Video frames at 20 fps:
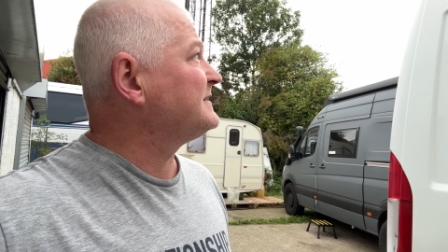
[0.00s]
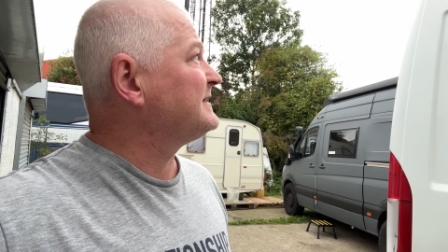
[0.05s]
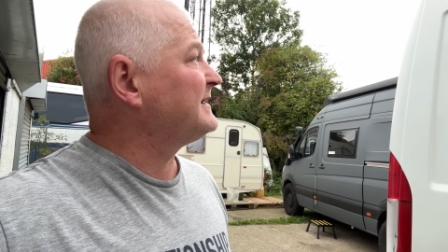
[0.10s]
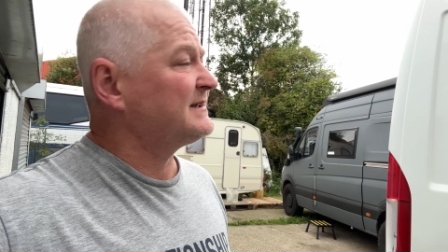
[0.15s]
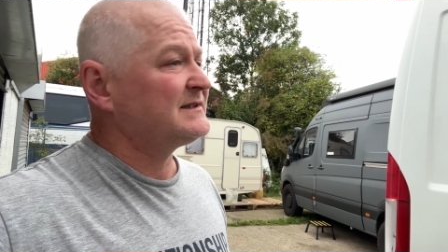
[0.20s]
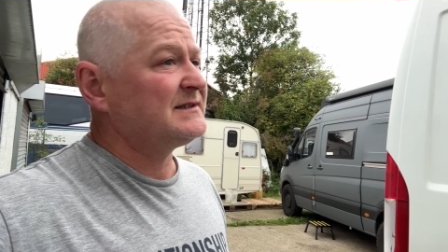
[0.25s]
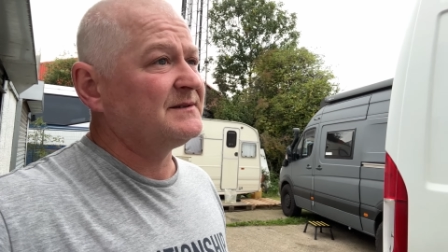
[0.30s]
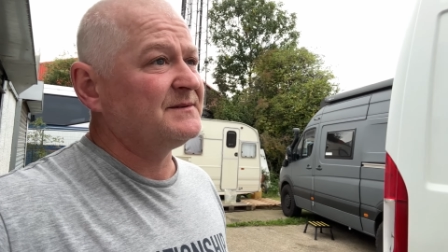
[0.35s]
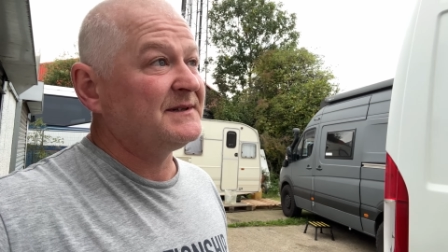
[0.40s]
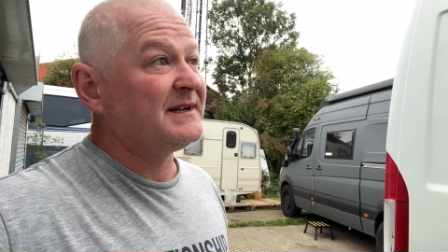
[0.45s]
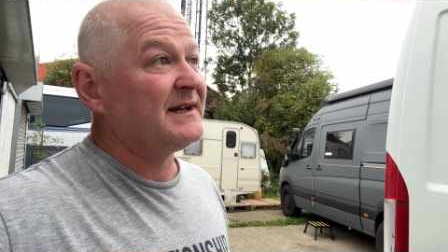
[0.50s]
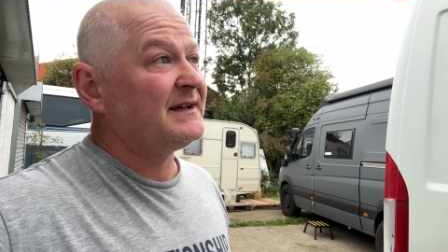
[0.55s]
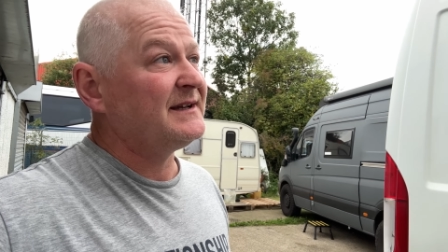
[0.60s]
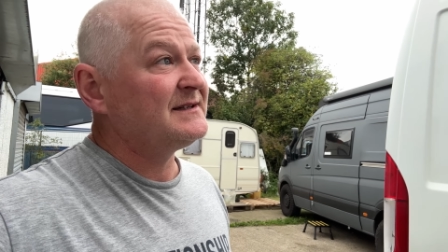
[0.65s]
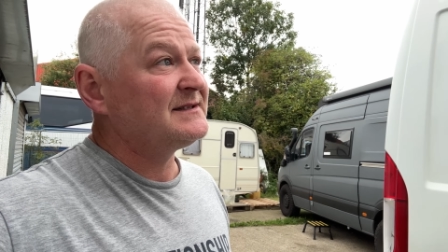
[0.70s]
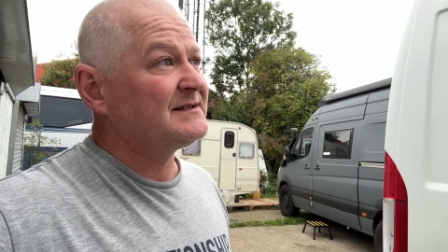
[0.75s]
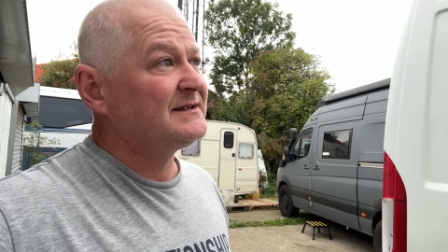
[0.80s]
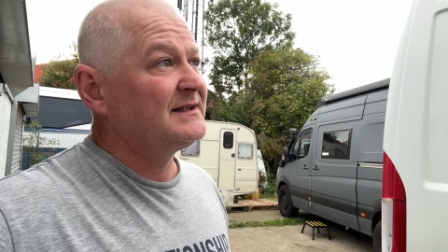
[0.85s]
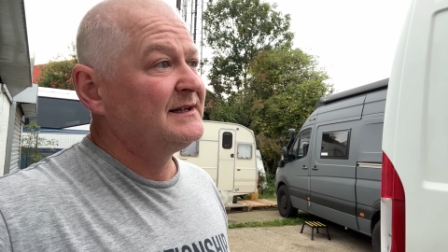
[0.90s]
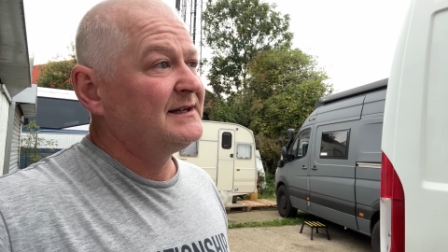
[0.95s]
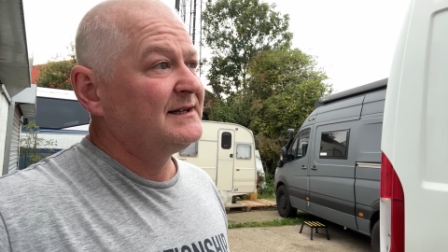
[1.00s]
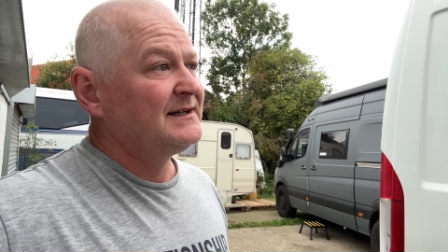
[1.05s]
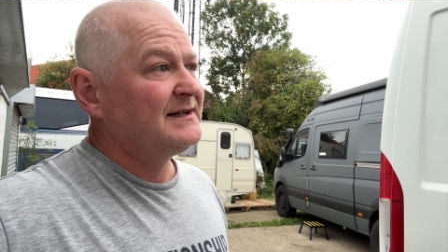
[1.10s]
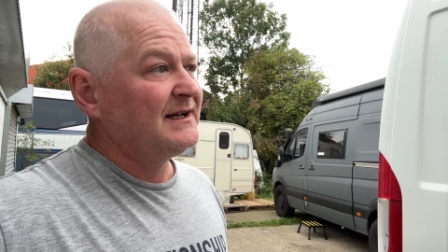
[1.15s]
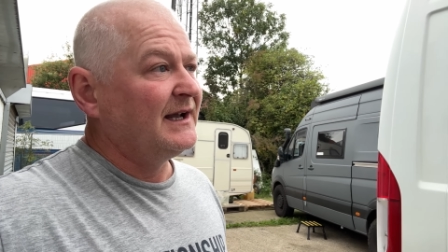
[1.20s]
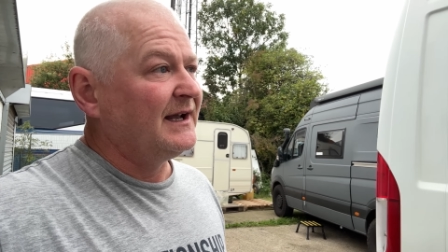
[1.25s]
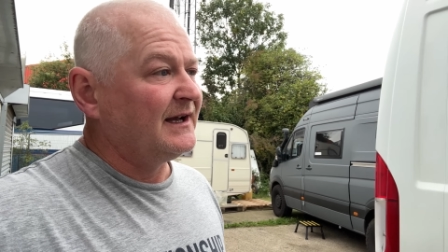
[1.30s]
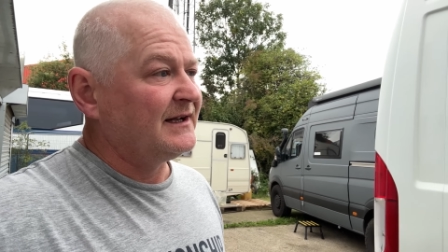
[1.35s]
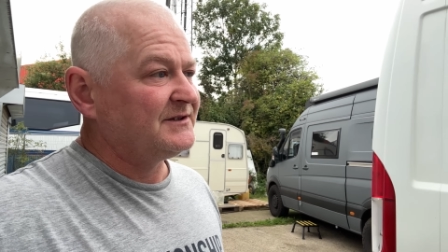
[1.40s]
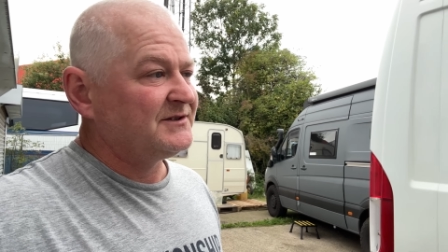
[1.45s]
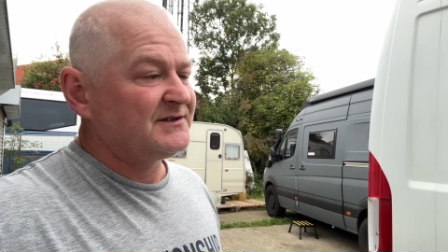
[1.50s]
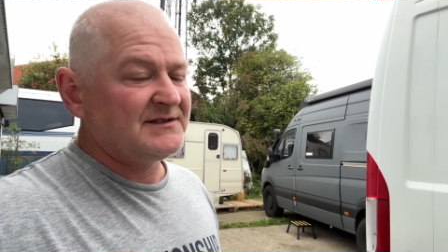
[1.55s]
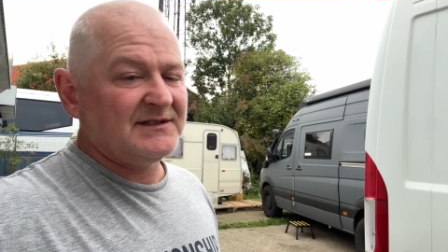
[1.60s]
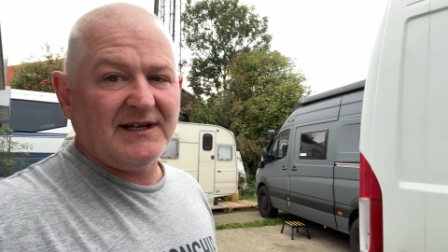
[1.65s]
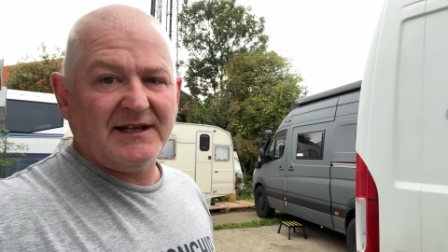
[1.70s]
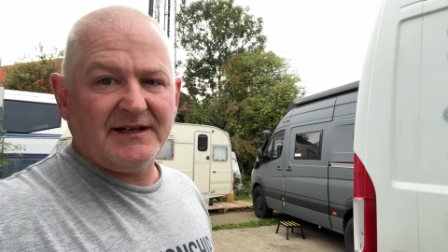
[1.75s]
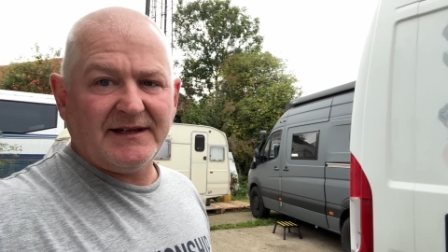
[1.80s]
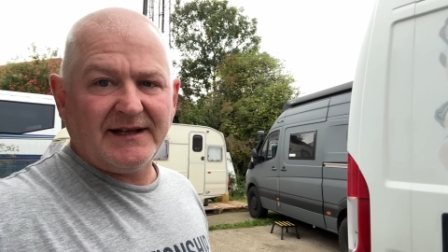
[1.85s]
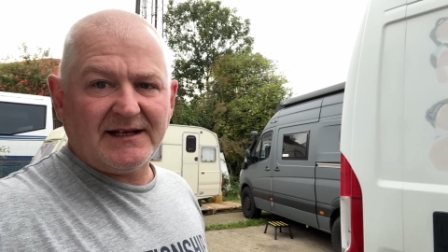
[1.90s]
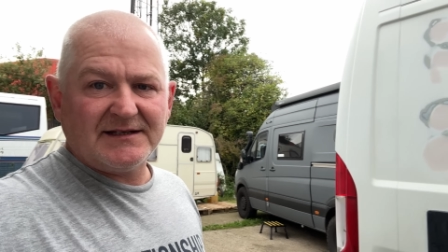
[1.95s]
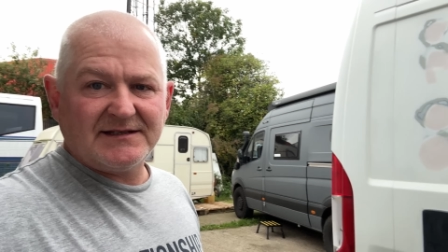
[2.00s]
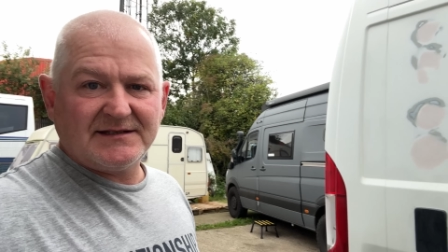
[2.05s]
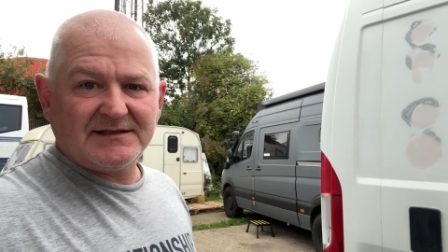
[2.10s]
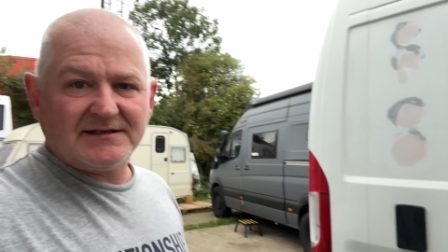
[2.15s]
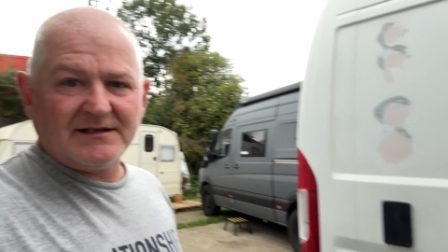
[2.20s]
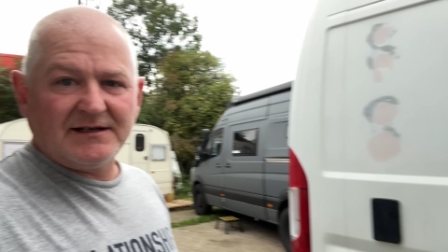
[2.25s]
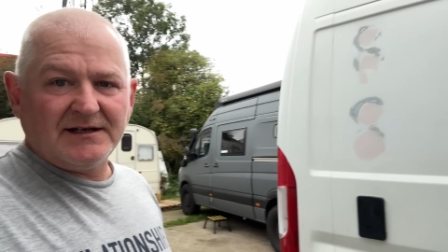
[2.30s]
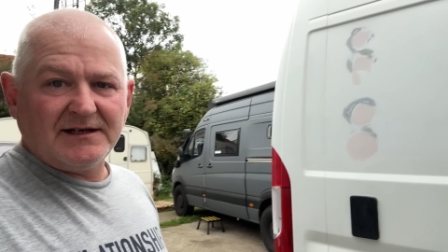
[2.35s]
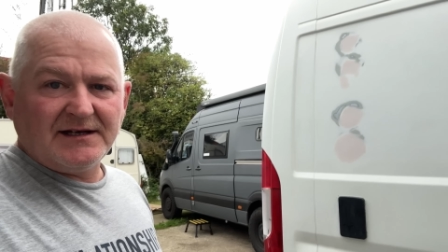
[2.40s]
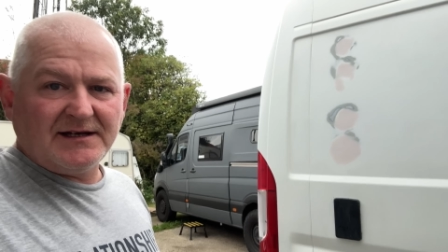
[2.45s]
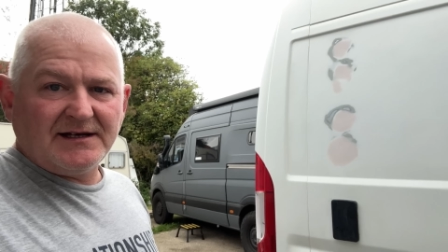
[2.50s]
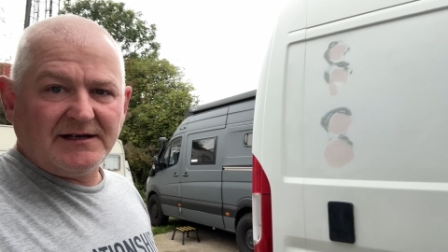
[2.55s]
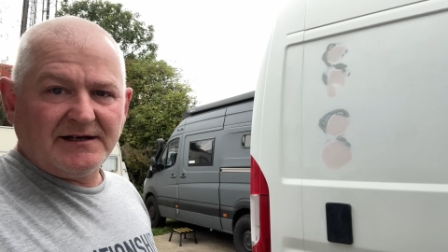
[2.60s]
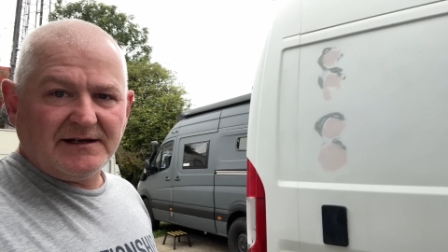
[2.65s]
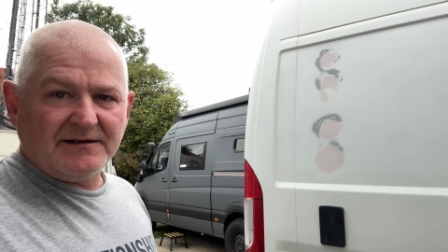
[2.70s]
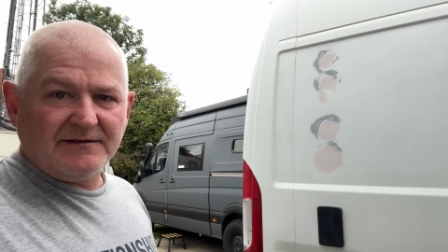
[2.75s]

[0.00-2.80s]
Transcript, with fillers: the next couple of days, and just let that uh,